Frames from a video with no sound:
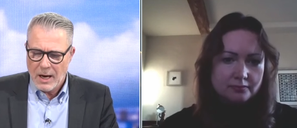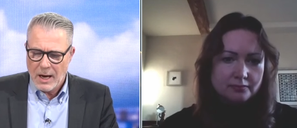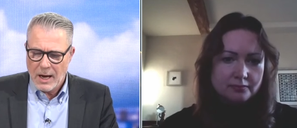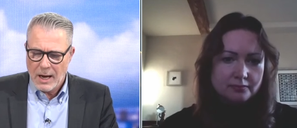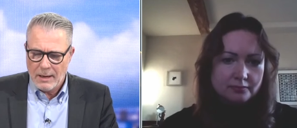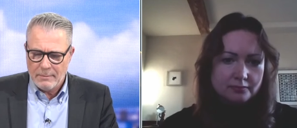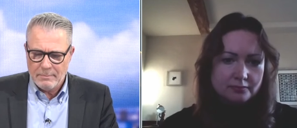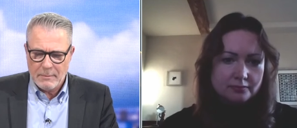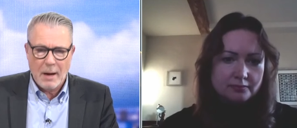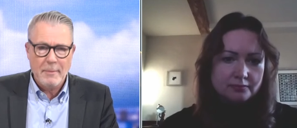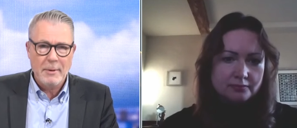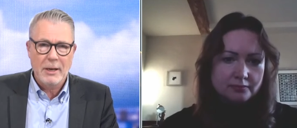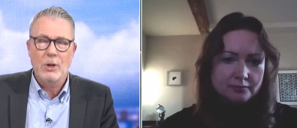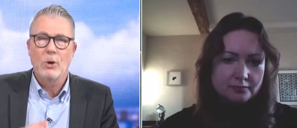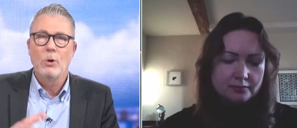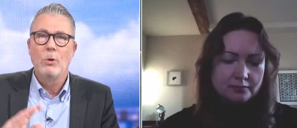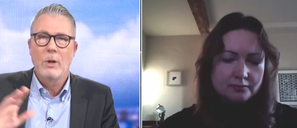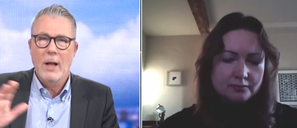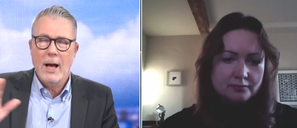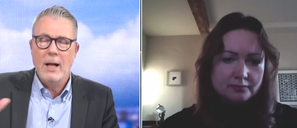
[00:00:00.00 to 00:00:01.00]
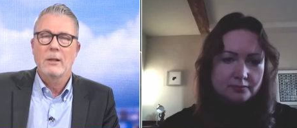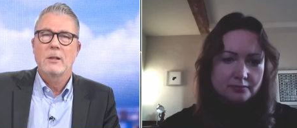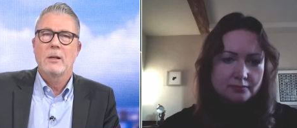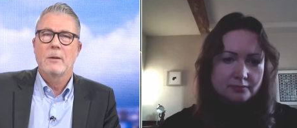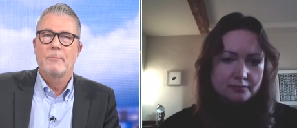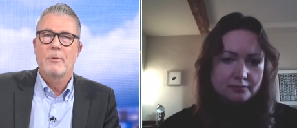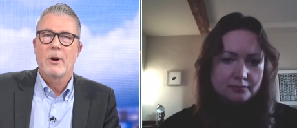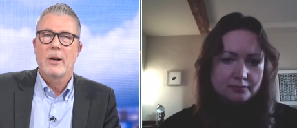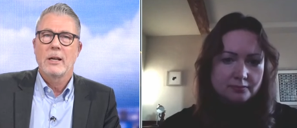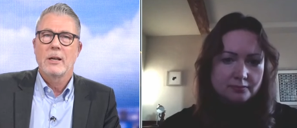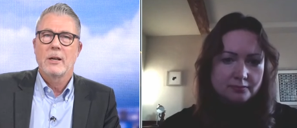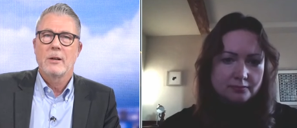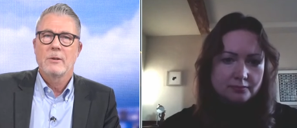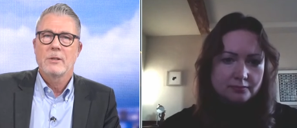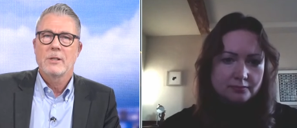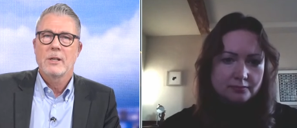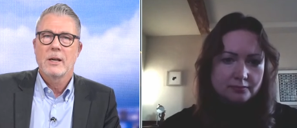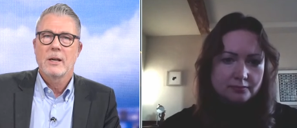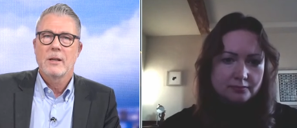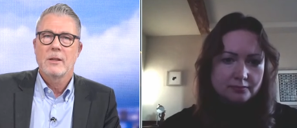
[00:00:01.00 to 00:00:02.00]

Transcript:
Speaker 1: uh, I mean, all hell could break loose here.